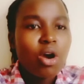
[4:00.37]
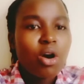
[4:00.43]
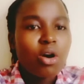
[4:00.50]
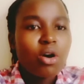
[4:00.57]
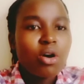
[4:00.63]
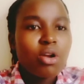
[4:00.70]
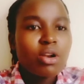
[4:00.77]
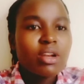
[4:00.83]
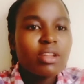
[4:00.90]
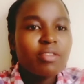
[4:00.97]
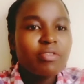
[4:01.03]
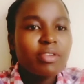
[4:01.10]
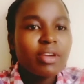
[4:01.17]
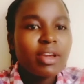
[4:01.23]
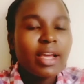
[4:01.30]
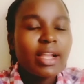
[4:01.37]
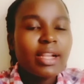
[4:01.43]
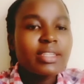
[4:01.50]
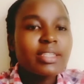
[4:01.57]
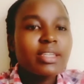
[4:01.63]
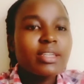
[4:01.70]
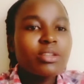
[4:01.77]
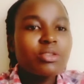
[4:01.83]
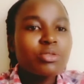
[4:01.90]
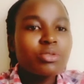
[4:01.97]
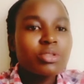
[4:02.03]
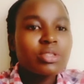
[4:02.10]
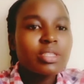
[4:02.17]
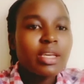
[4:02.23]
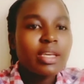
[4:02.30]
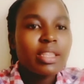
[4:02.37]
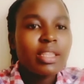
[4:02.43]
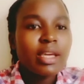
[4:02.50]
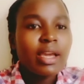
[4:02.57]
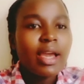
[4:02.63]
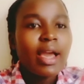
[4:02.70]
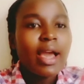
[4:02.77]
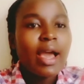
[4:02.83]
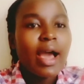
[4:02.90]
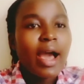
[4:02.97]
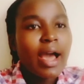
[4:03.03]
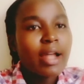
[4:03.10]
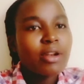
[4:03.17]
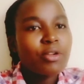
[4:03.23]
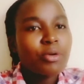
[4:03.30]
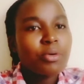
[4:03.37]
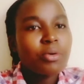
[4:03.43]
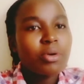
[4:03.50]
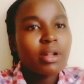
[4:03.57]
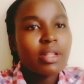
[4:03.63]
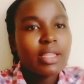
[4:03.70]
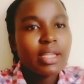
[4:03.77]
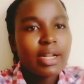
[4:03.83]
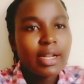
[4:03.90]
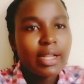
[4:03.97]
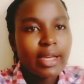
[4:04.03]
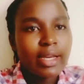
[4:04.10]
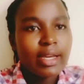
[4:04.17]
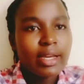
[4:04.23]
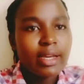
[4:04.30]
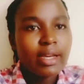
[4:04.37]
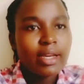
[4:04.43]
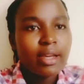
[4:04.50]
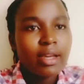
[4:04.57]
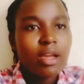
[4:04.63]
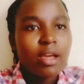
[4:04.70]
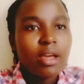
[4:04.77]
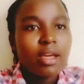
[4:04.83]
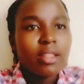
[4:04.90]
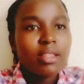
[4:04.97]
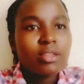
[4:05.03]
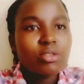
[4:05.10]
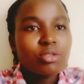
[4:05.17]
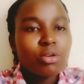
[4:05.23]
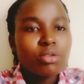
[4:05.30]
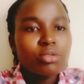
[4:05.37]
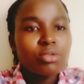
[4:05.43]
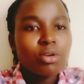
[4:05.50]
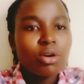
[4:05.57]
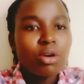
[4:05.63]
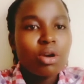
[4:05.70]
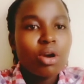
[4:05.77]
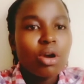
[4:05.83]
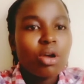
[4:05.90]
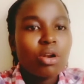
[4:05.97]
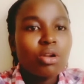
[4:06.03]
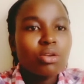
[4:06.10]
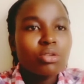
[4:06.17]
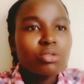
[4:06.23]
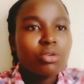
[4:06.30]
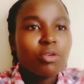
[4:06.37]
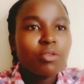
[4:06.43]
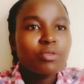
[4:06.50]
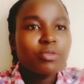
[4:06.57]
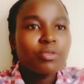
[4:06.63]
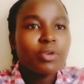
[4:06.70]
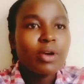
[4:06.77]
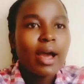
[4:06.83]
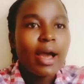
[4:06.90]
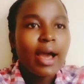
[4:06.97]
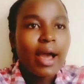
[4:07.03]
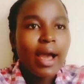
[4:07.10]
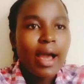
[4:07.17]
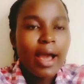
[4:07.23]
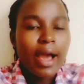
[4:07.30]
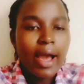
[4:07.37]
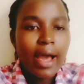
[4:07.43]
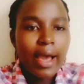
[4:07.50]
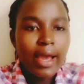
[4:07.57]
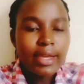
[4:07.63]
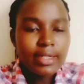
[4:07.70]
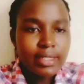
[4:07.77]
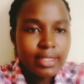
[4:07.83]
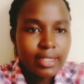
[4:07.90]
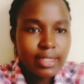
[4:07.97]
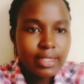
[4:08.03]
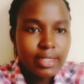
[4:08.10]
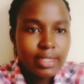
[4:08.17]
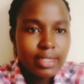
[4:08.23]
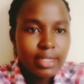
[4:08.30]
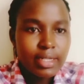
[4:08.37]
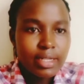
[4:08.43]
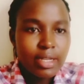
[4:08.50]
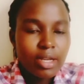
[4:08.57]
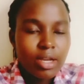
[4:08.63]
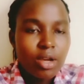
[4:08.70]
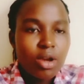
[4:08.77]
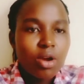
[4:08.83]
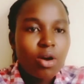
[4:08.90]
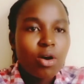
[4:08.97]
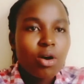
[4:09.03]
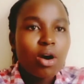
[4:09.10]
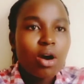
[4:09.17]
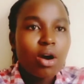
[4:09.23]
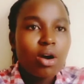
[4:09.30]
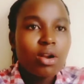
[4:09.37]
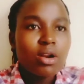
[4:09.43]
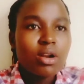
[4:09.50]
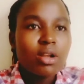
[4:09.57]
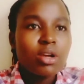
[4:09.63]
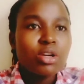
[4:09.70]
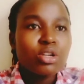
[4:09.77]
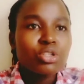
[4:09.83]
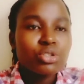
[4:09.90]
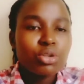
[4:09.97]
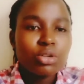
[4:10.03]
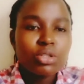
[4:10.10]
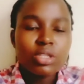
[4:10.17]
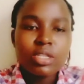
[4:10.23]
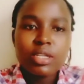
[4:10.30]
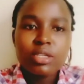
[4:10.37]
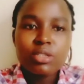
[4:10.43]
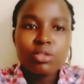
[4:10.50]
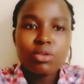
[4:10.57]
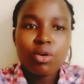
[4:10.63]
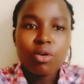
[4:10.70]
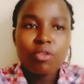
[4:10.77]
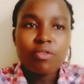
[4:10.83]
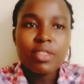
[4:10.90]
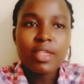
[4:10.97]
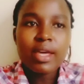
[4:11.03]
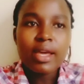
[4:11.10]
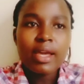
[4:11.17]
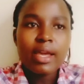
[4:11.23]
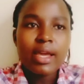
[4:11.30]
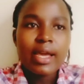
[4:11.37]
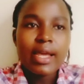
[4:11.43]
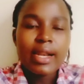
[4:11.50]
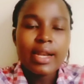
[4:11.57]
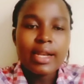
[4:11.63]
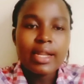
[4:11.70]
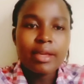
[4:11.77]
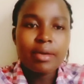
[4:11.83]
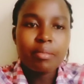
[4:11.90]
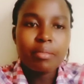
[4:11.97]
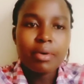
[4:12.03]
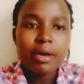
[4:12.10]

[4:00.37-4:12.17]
or difficult in using the hand or the leg. There is also loss of height or shortness of the limb.